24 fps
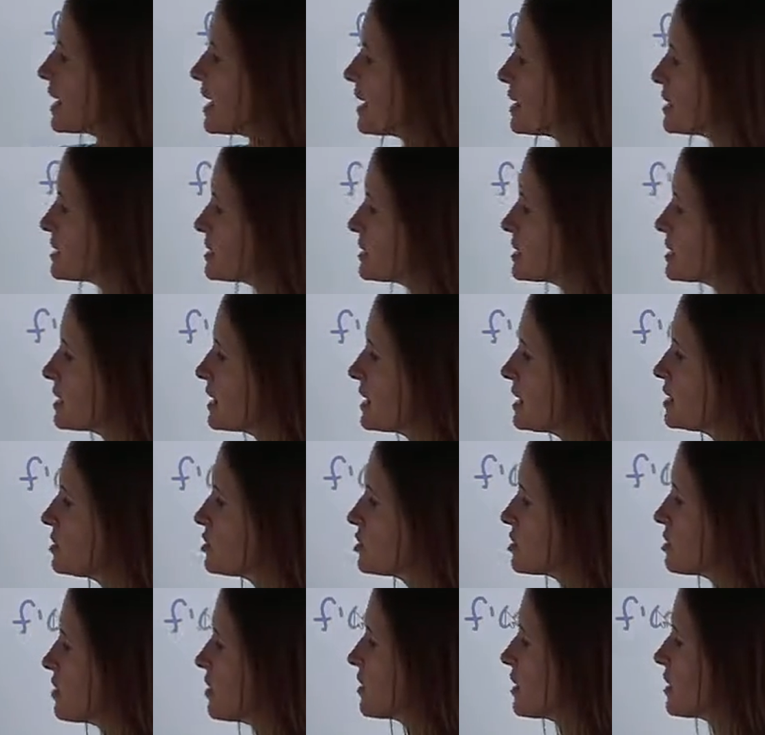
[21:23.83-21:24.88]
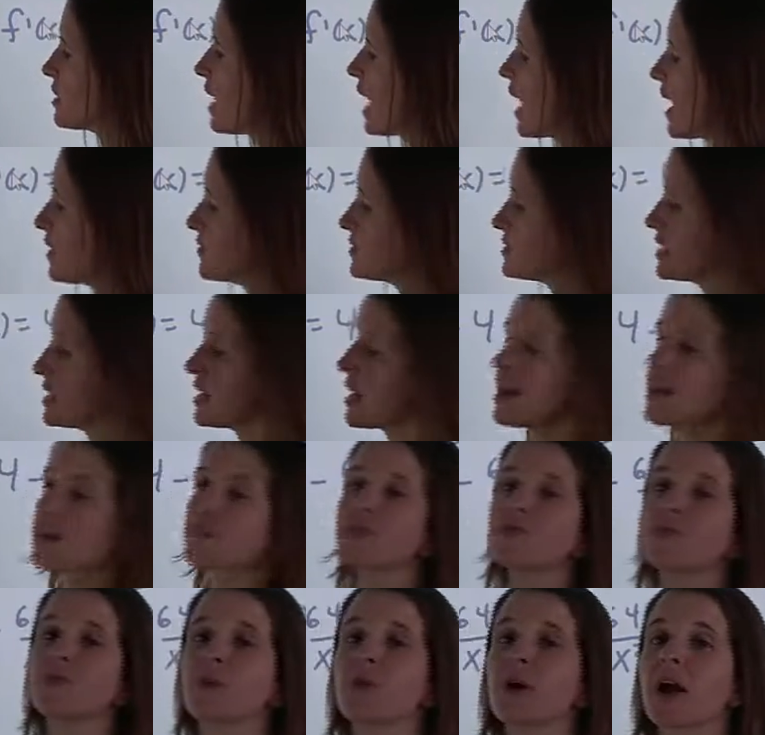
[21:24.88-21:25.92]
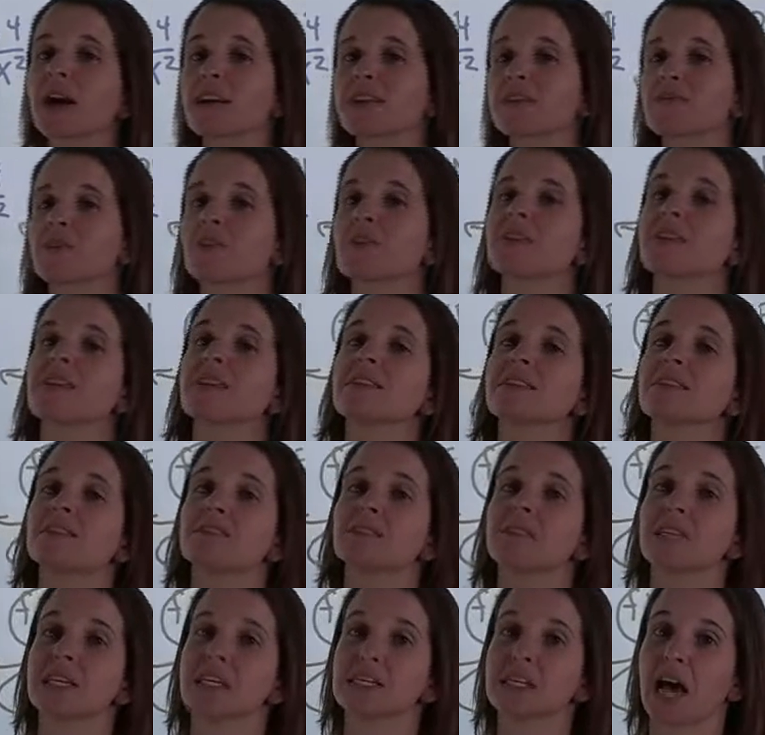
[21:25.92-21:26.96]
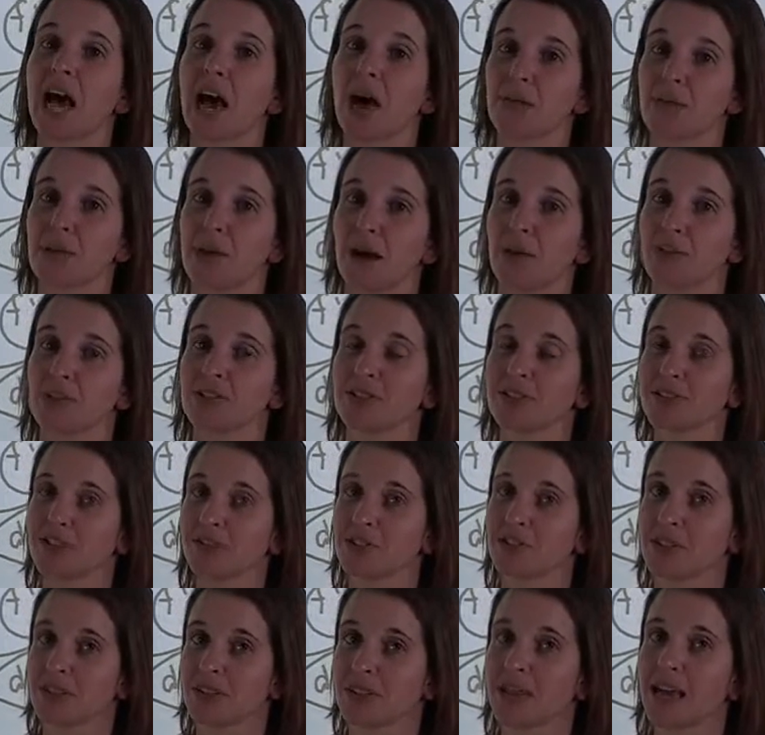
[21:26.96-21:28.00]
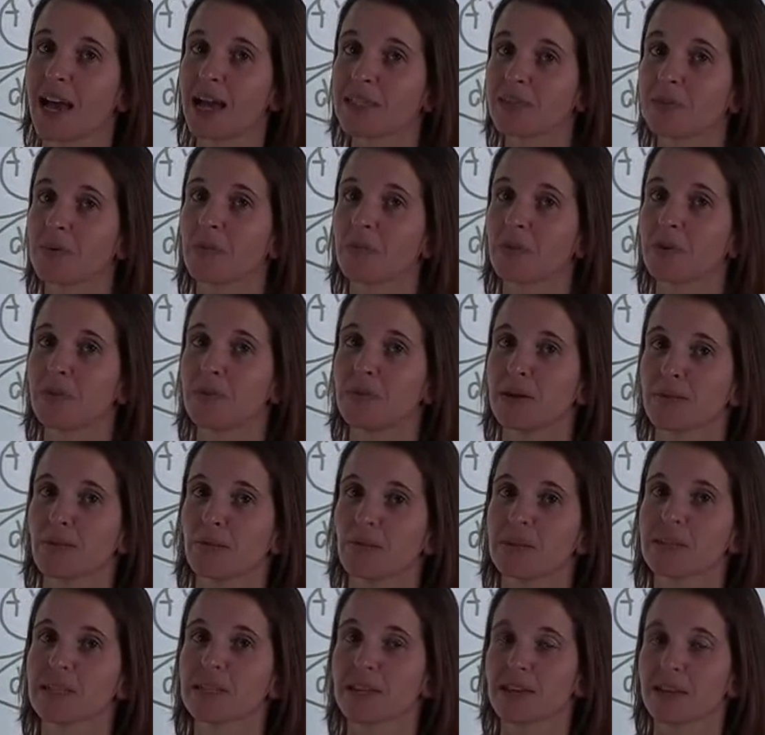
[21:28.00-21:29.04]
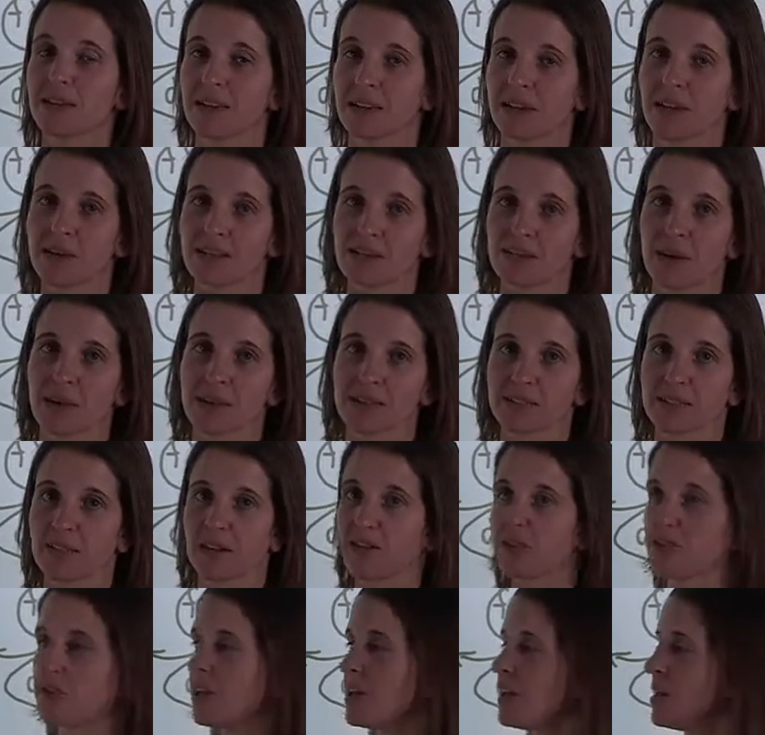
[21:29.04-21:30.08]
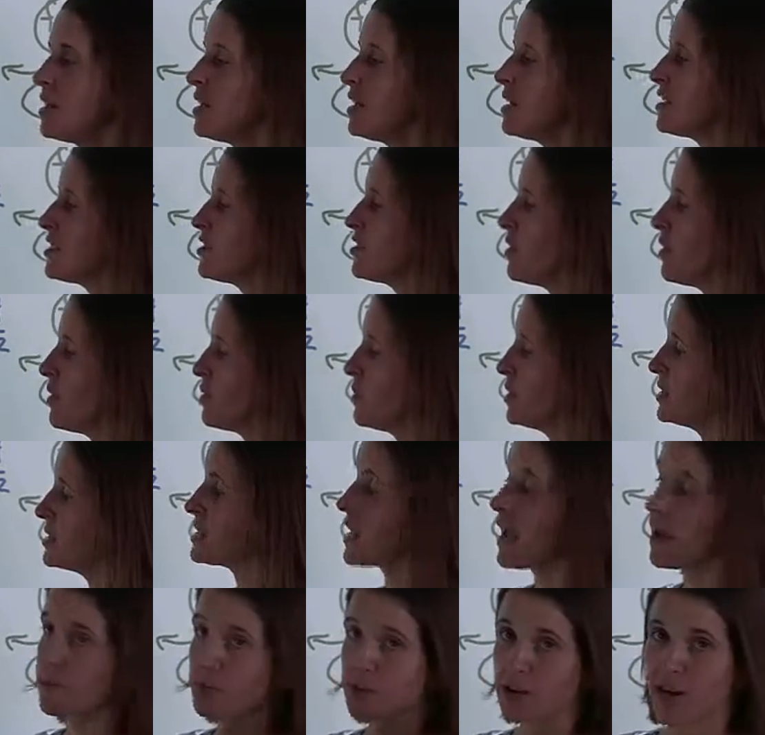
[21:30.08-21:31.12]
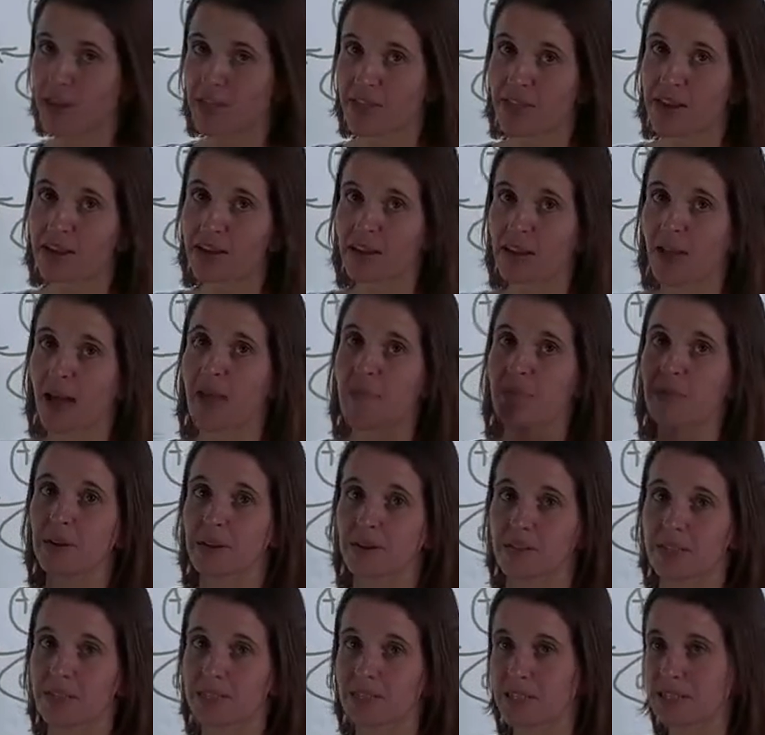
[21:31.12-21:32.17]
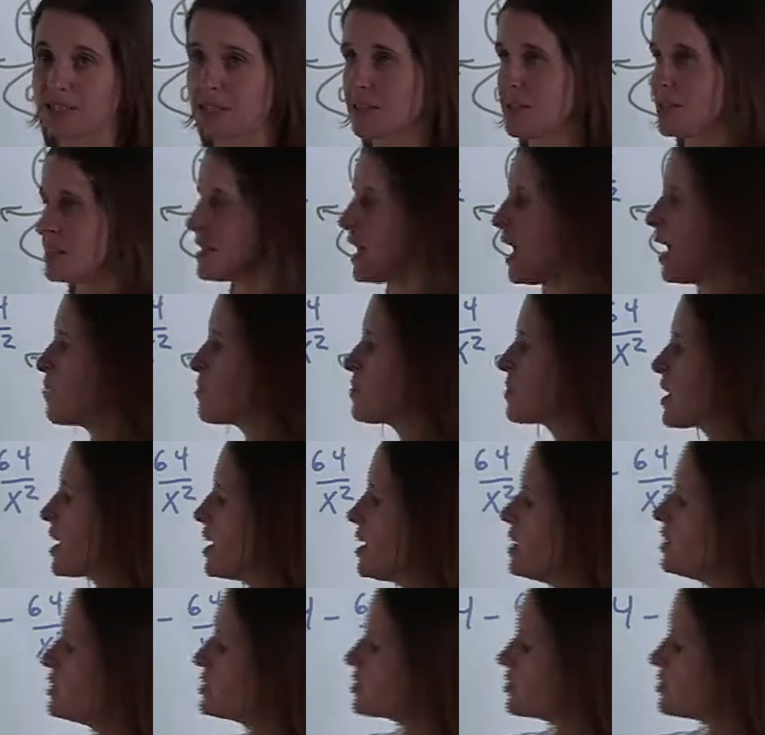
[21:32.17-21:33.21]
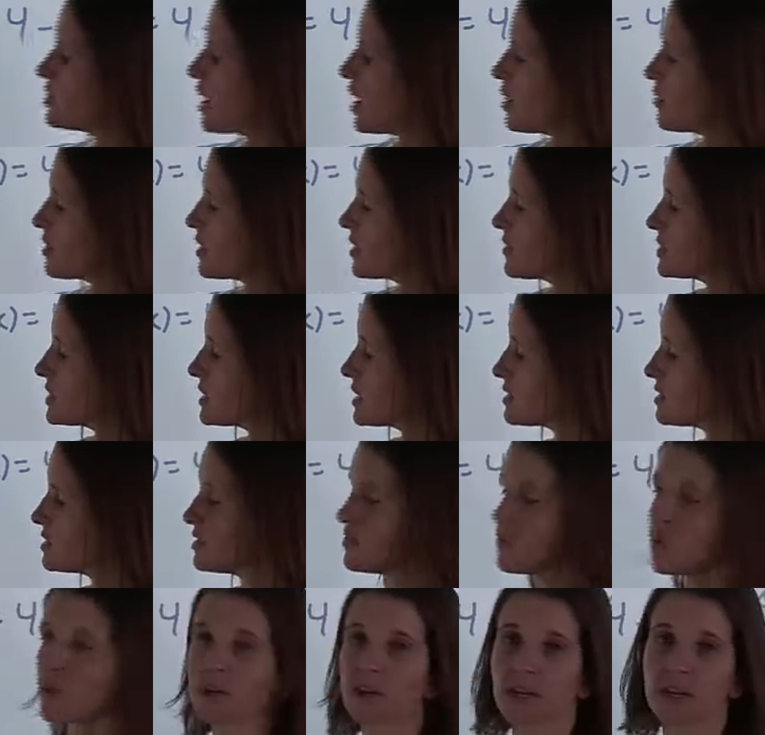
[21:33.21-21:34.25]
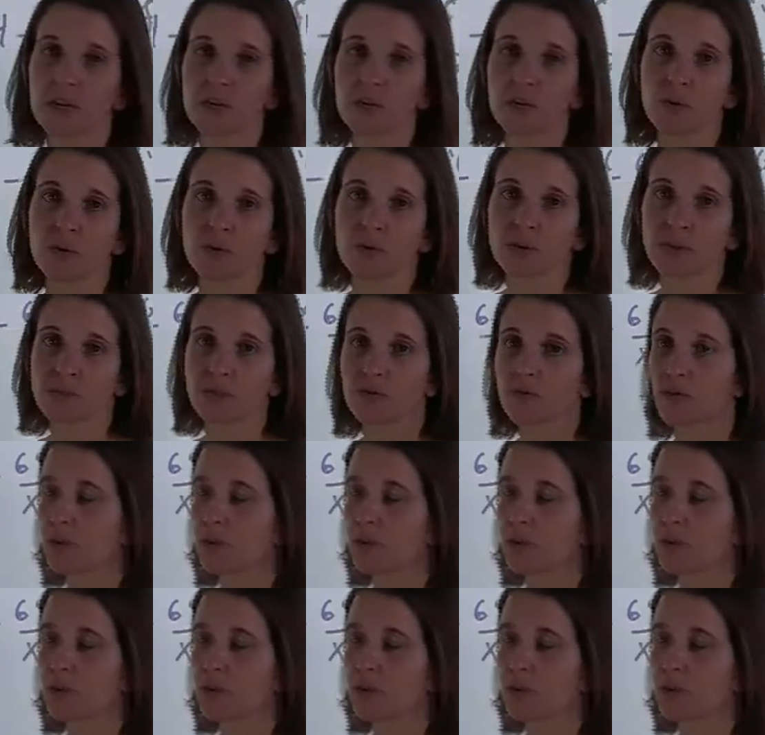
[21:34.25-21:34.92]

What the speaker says: cancellation on the left, and I have 4x squared. It lives in the top now, which is good. That's what we mean when we say get x by itself, on one side. We're not there yet, but at least it's in the top. So now we have 64 equals